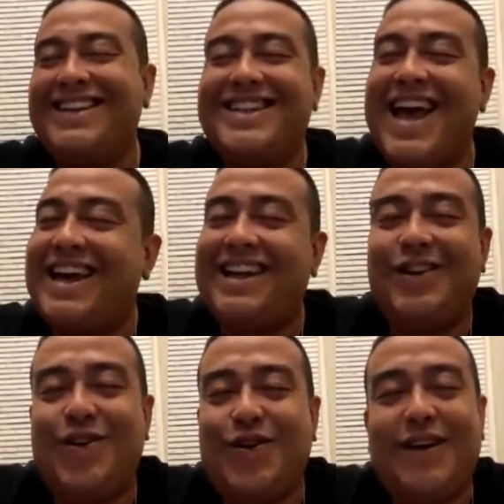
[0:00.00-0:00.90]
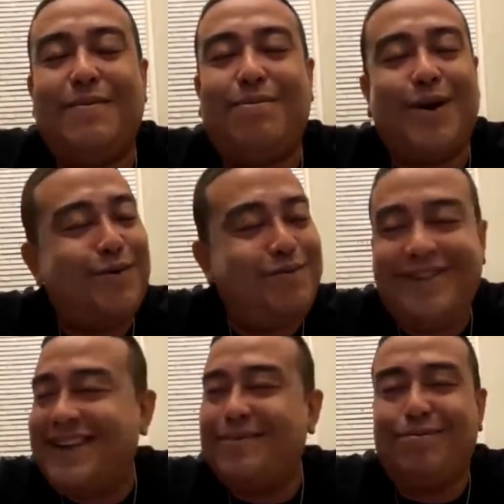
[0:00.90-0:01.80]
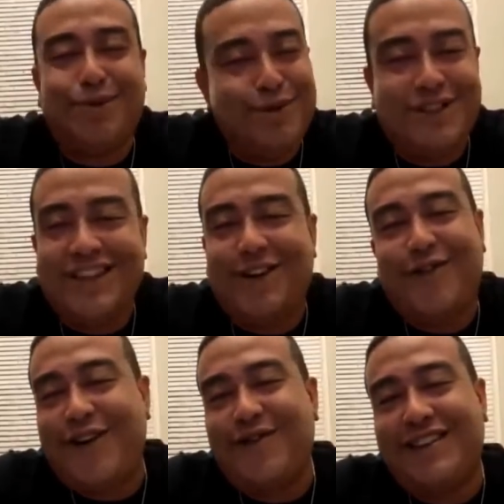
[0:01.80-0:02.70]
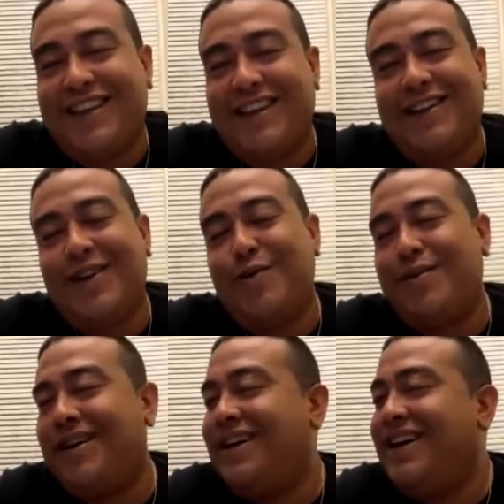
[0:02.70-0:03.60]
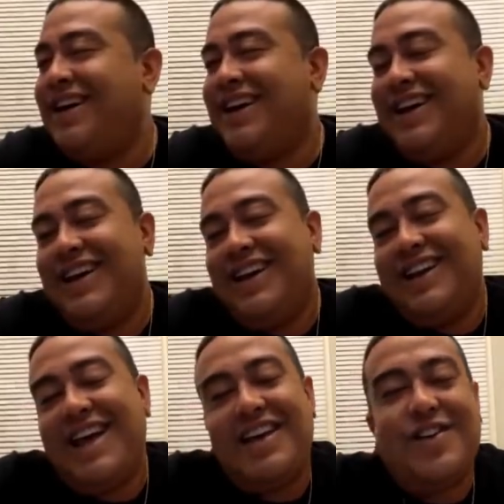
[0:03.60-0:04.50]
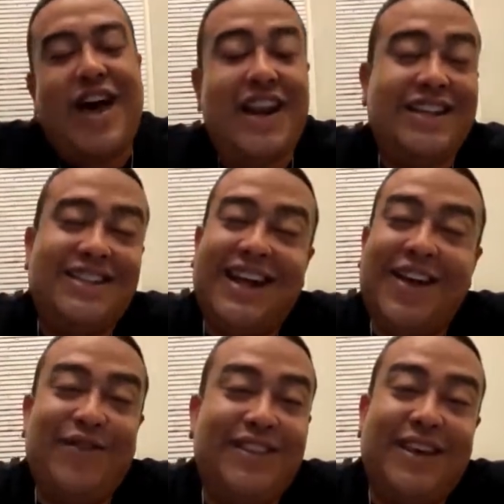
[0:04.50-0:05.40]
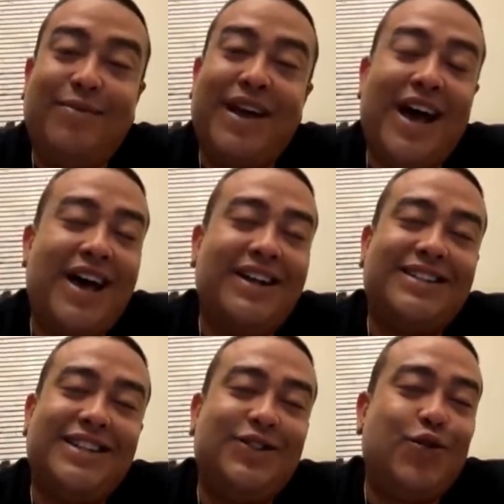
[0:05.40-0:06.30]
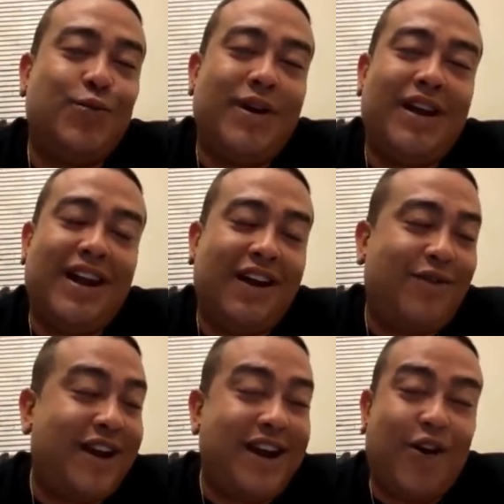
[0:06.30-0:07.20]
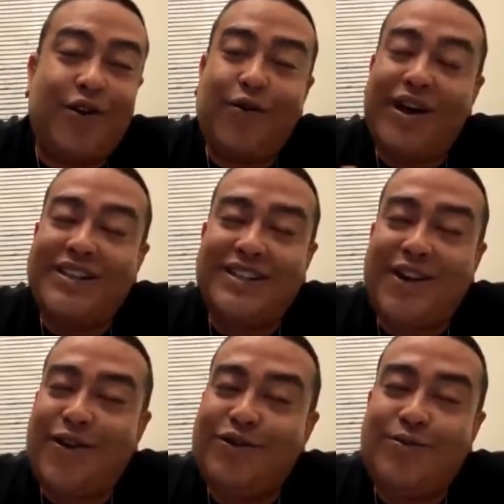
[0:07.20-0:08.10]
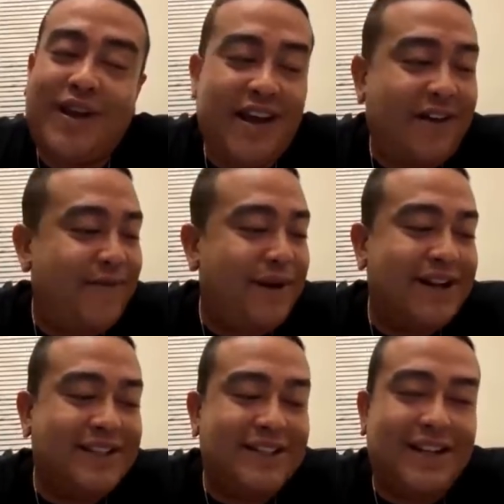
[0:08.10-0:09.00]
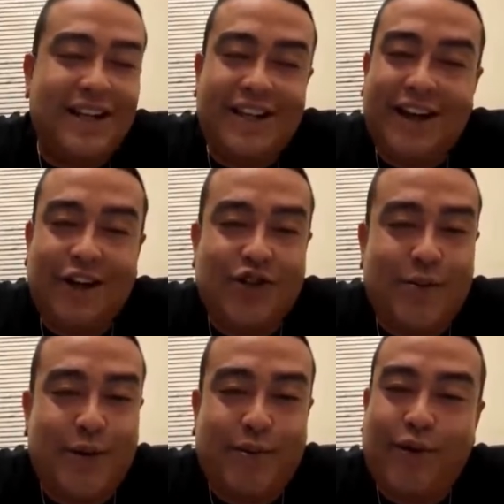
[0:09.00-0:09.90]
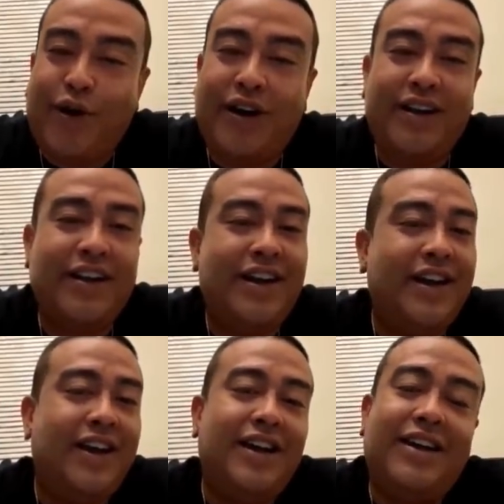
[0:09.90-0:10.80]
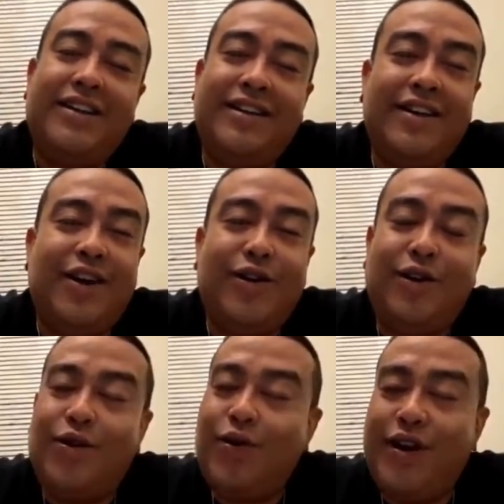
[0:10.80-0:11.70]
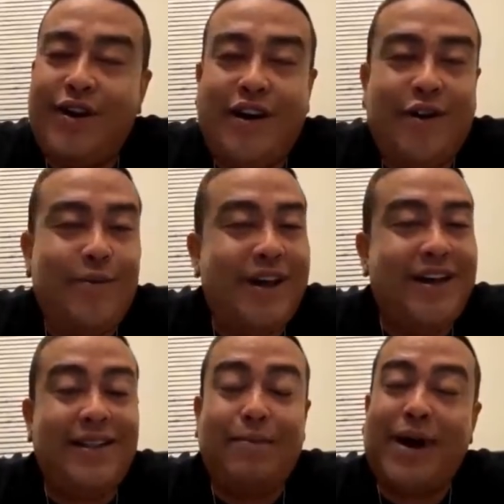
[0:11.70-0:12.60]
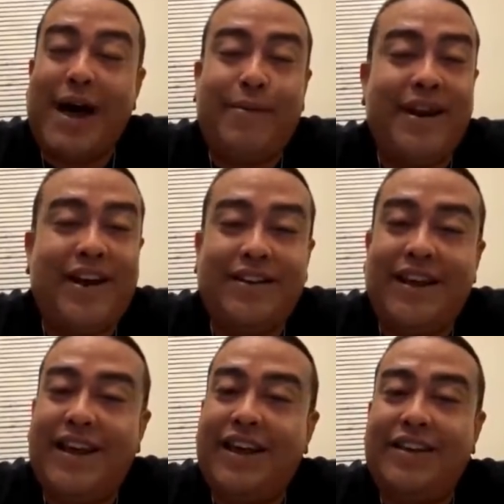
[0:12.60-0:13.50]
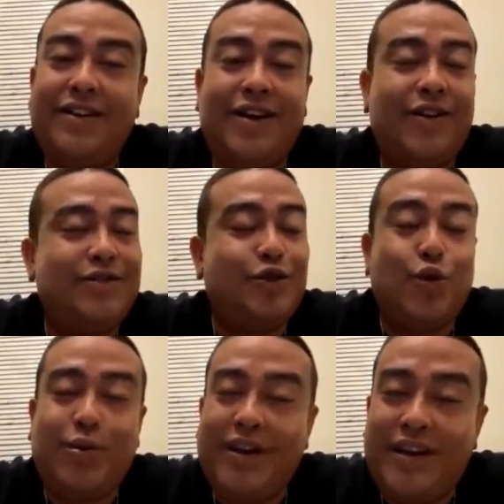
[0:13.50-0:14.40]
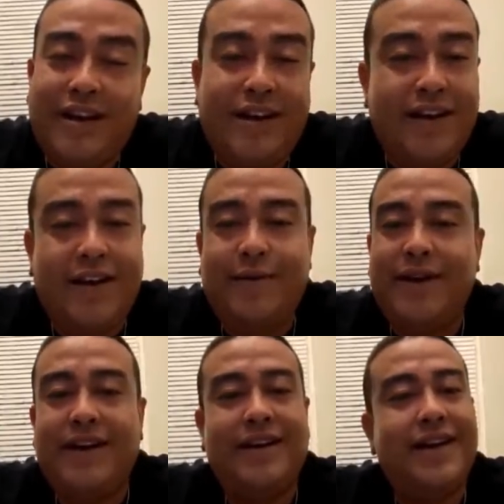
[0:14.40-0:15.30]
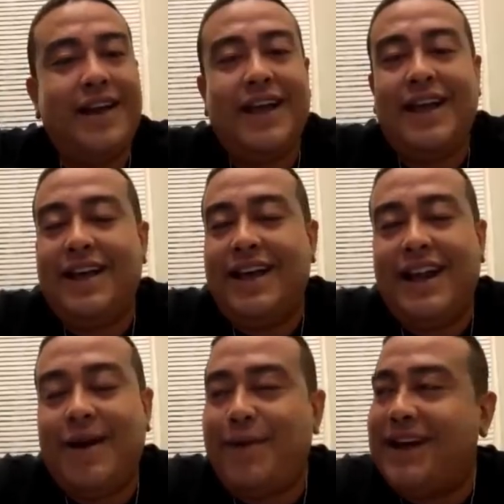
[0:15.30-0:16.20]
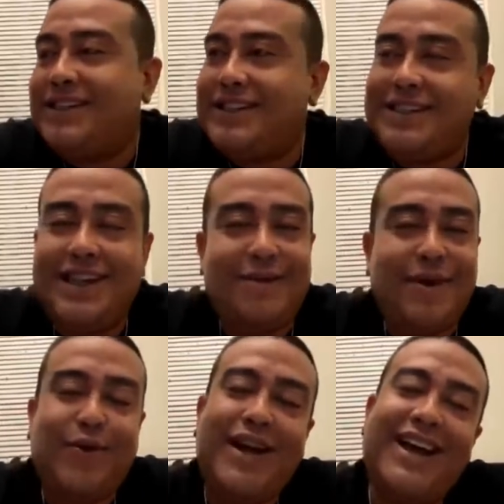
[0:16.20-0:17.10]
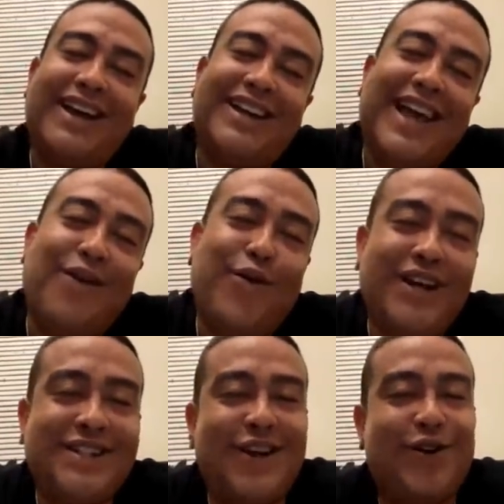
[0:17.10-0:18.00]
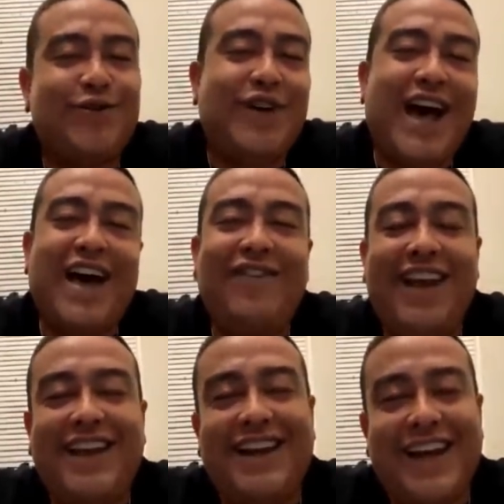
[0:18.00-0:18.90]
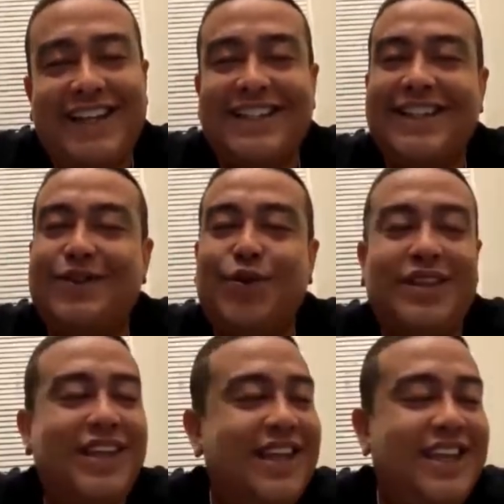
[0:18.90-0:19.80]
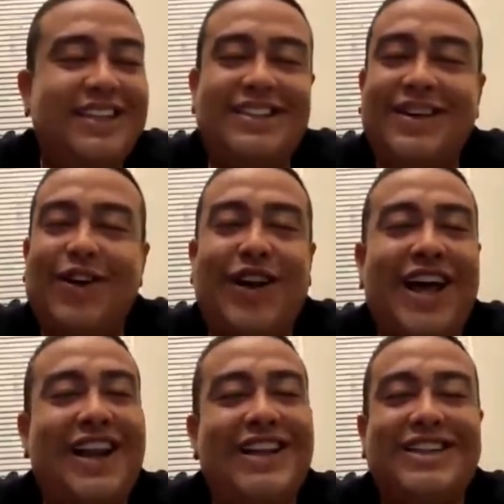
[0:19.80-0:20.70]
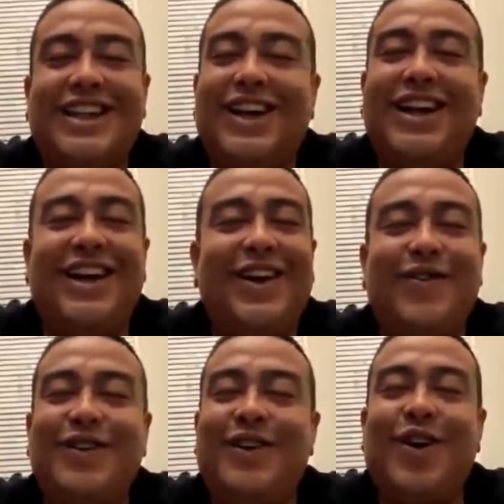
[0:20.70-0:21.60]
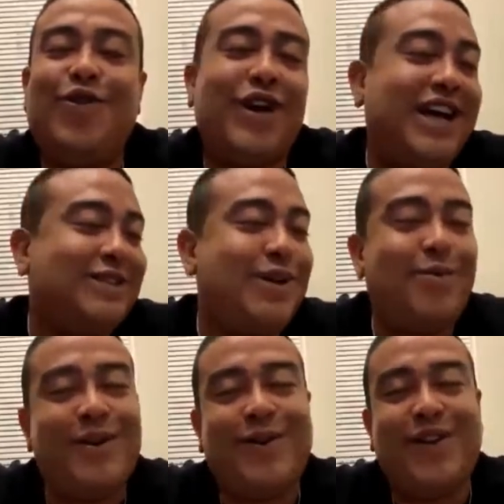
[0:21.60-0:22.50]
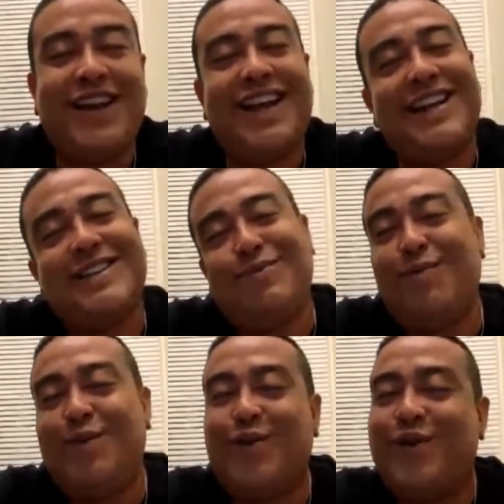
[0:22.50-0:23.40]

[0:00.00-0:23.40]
exactly. Get boosted off everything. But now, I listen to everything, man. I honestly do, man. Like right now on the West Coast, man, I've been listening to Young Drummer Boy, Little Weirdo, man. They popping out there, Stupid Young. And I'm like, shit, man, we gotta get that West Coast vibe, like connection with the East, like let's share love, you guys bumping over there, let's bump you